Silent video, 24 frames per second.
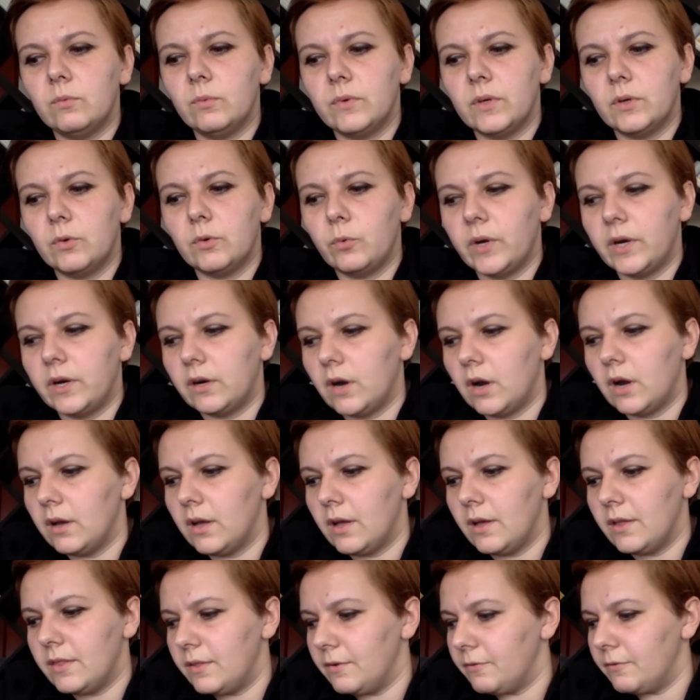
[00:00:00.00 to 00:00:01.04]
where
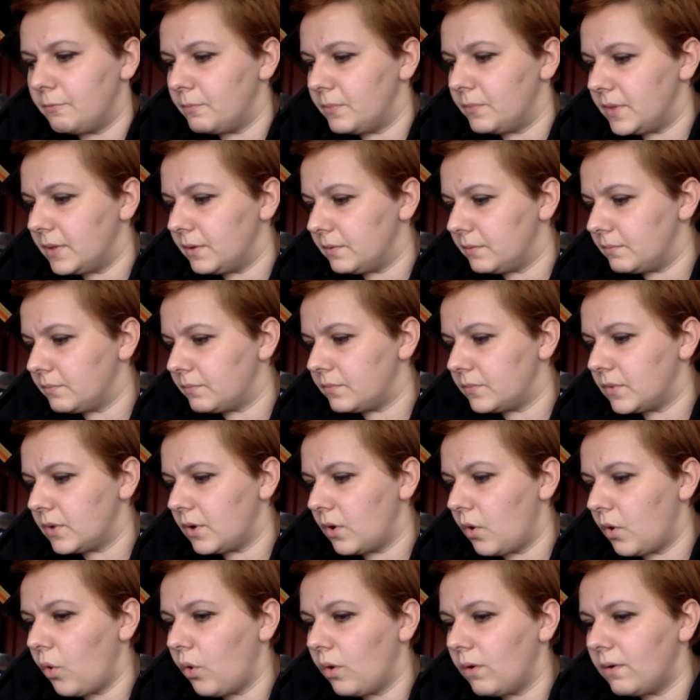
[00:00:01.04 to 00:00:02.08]
the
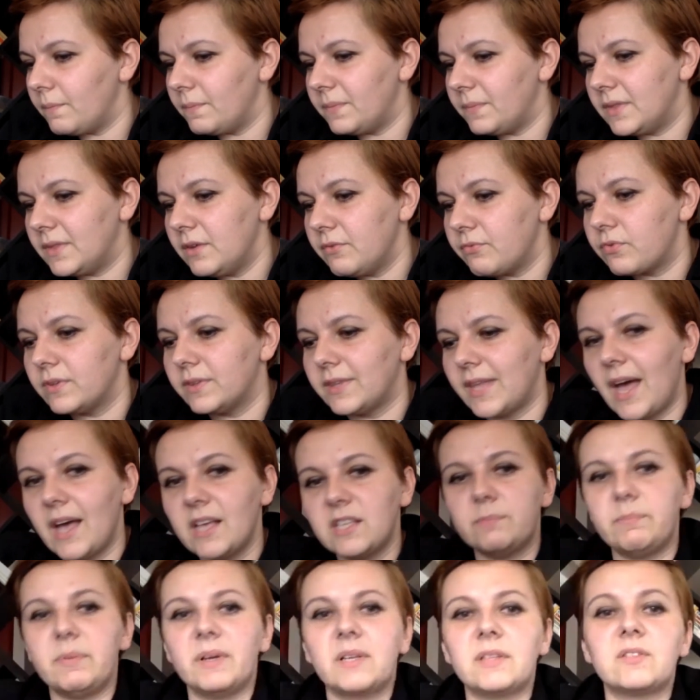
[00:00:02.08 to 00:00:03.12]
different
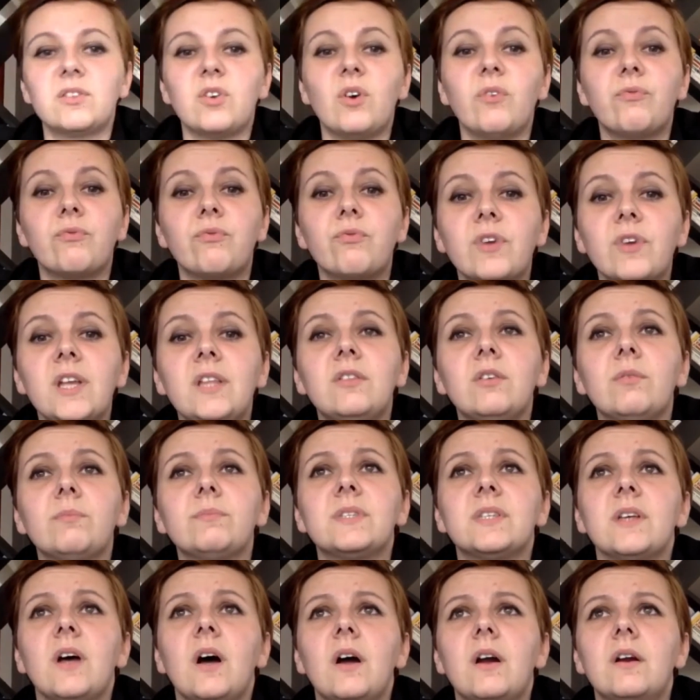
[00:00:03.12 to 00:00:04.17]
aspects of
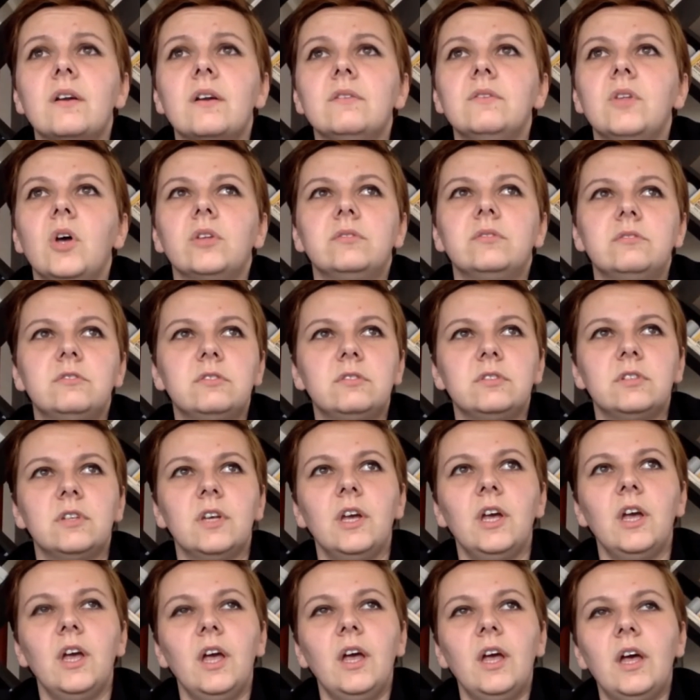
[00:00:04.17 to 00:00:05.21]
freedoms are not
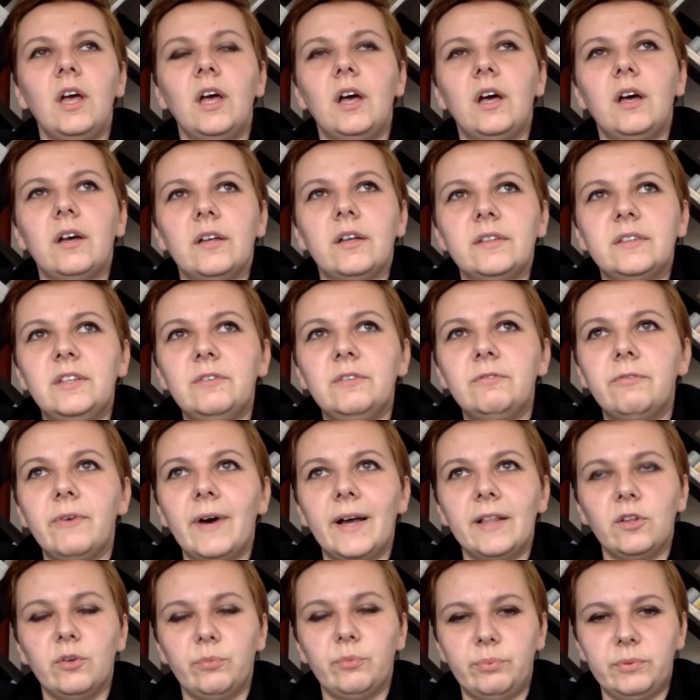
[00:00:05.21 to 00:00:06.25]

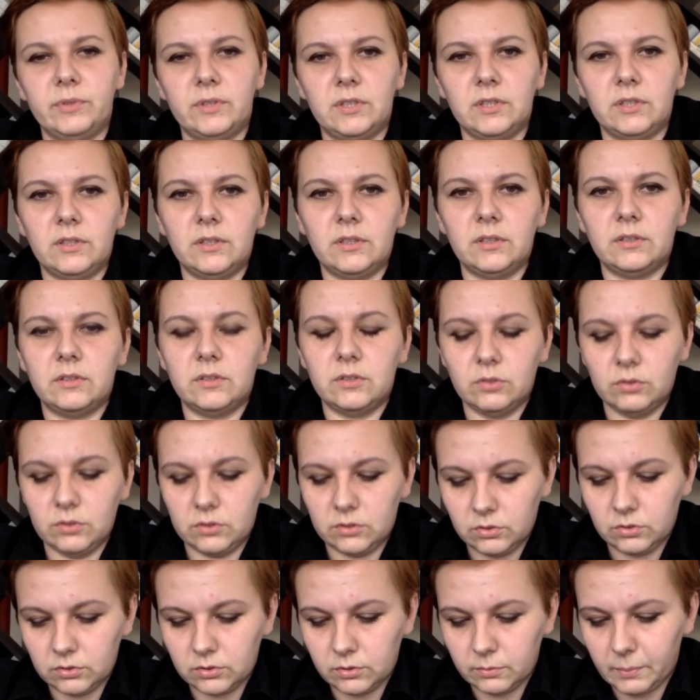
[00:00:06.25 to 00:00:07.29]
developed
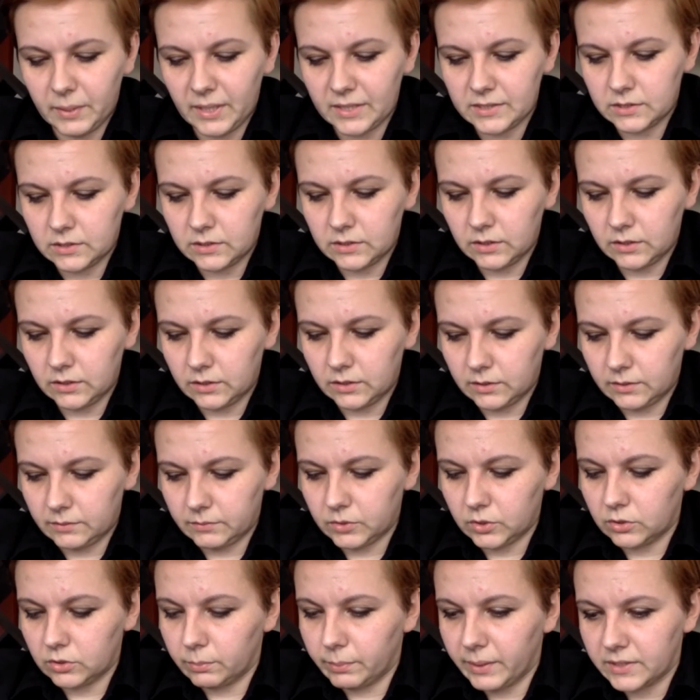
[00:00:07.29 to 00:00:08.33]
to
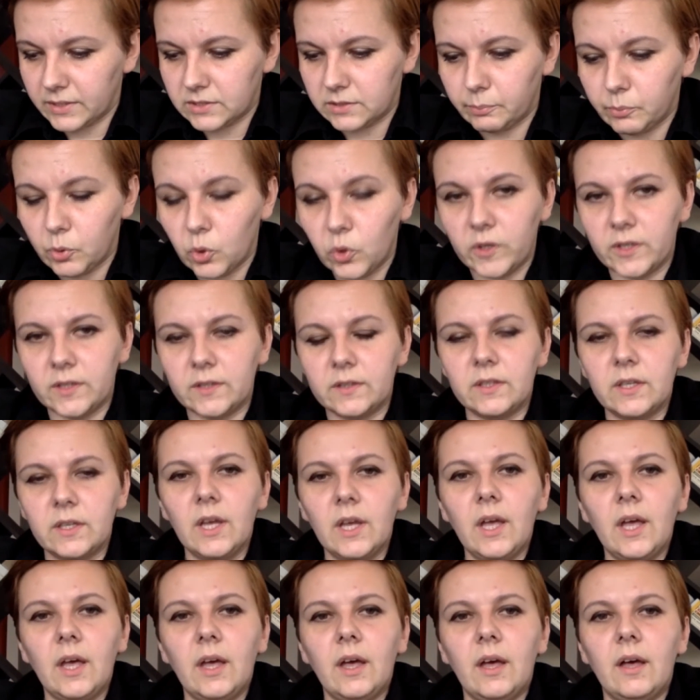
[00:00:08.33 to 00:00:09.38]
the best point.
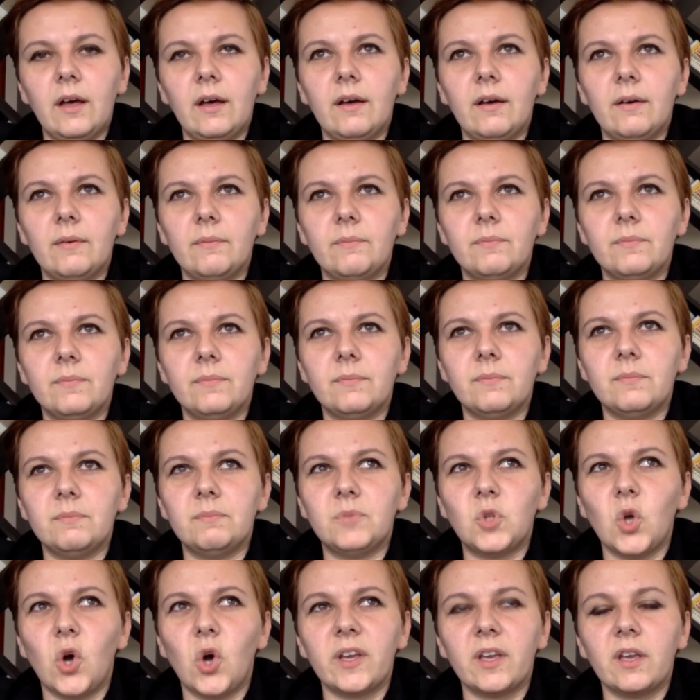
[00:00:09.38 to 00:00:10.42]

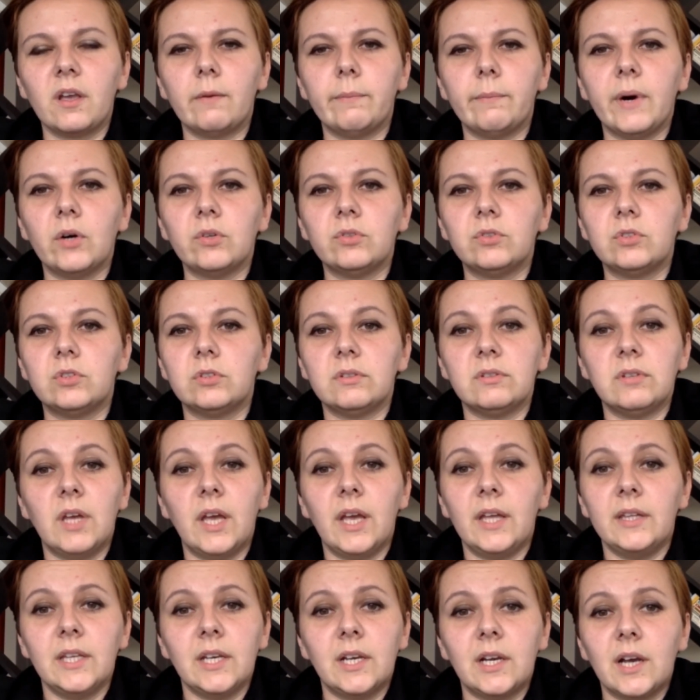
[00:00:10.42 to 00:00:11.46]
Talking about
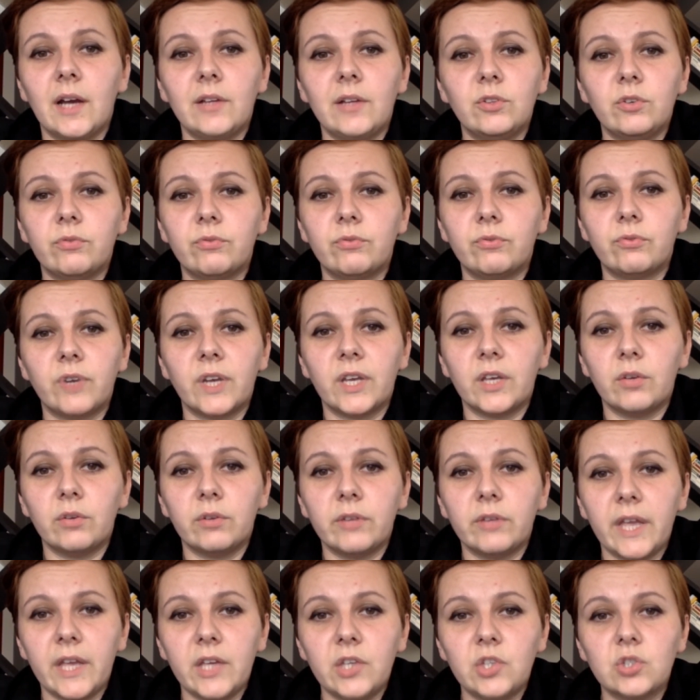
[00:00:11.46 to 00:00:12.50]
any kind of
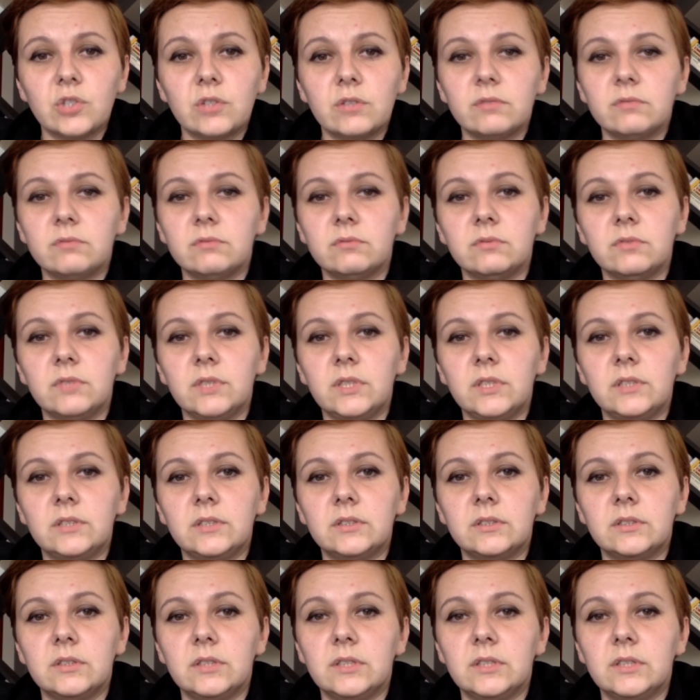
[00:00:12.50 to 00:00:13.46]
regulation is